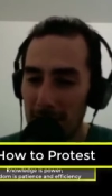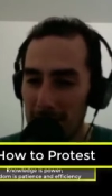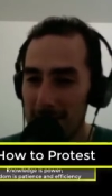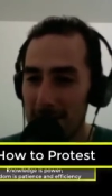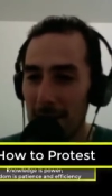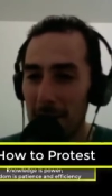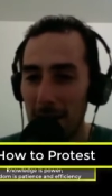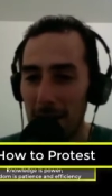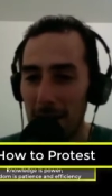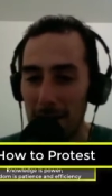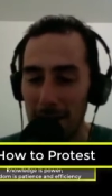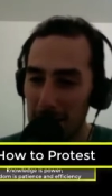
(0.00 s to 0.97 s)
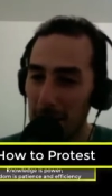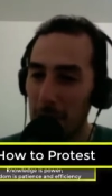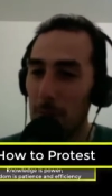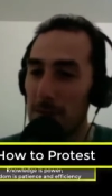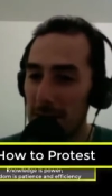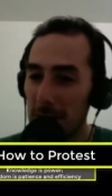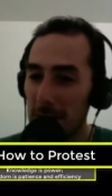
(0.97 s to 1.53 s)
consolidating, and
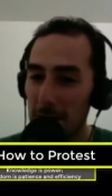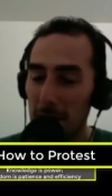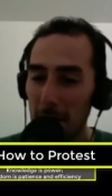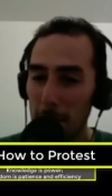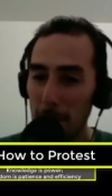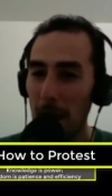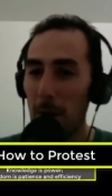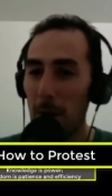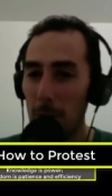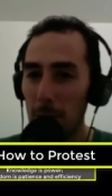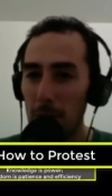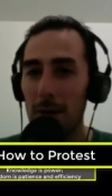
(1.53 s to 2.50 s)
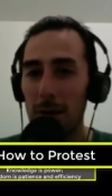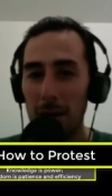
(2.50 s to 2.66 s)
increasing power.